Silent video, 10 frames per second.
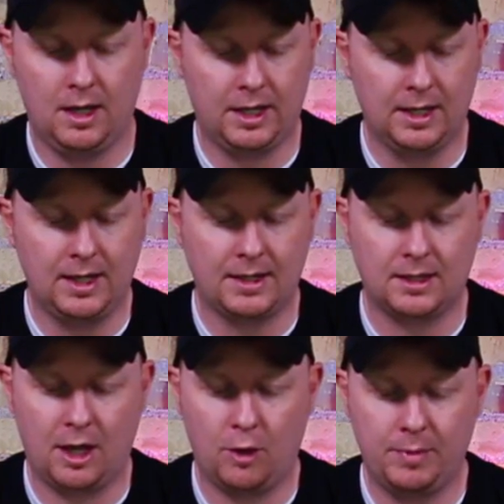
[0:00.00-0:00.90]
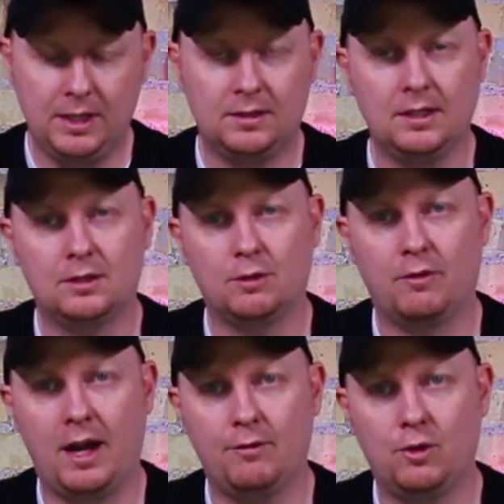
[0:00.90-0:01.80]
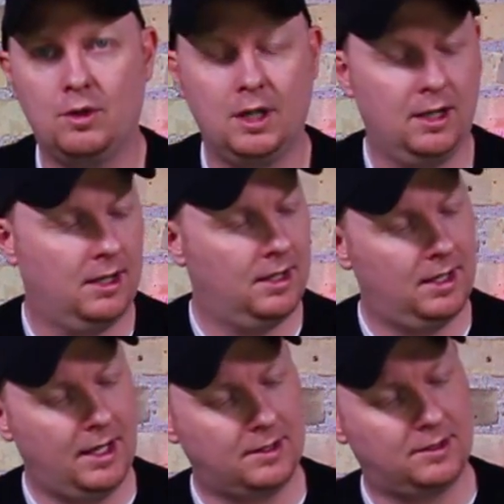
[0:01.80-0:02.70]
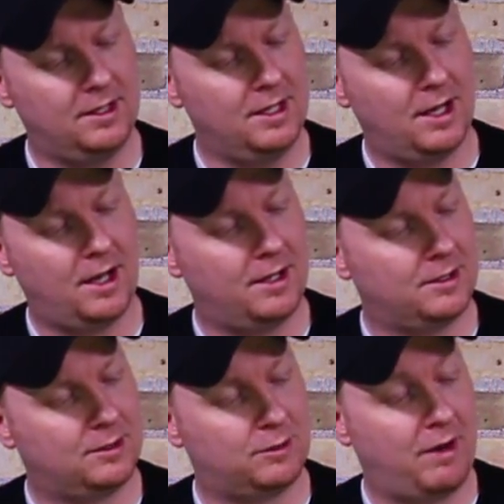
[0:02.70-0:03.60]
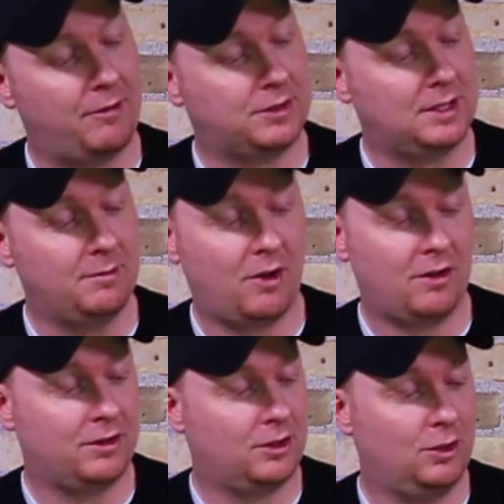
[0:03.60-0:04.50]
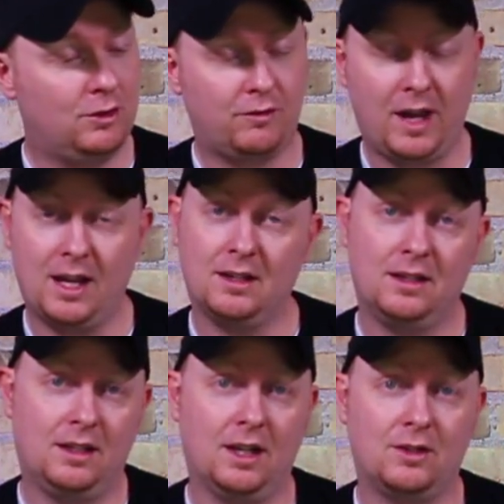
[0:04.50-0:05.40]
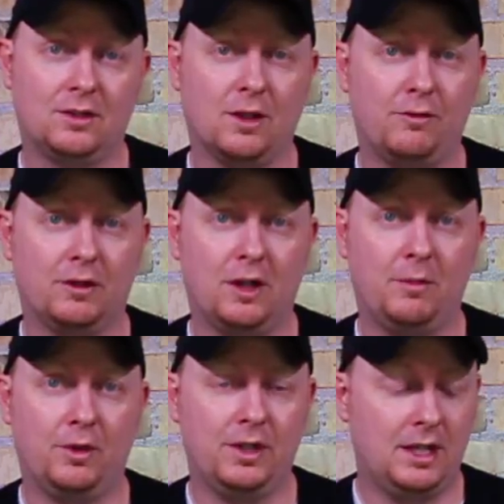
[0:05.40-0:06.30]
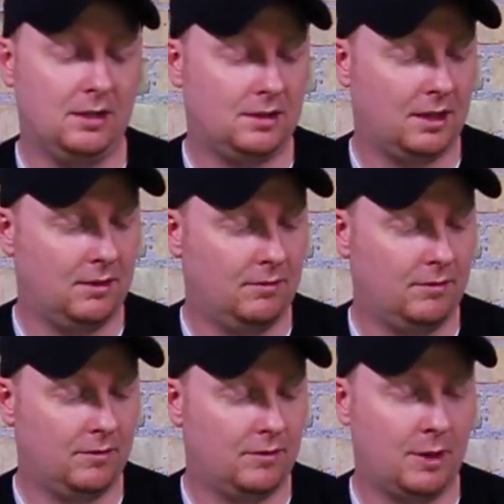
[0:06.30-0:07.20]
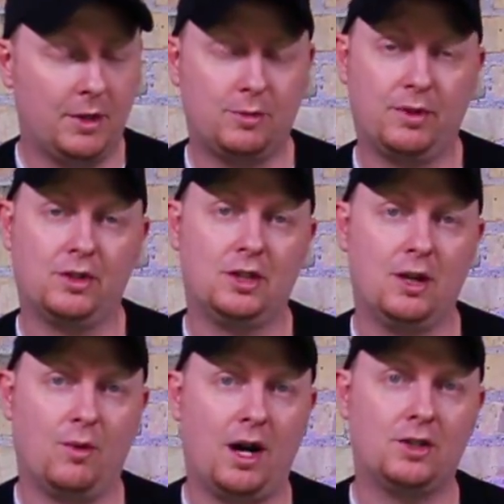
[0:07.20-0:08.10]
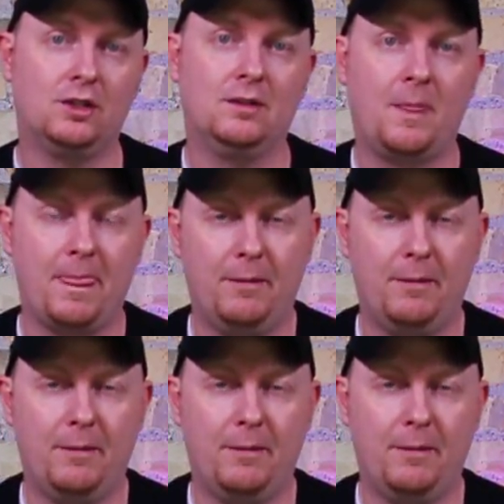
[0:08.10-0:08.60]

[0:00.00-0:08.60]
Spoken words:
Again, that's LPC Survival. It's the Survival Seed Vault. Huge fan. Get yourself a couple of these, and very much appreciate watching.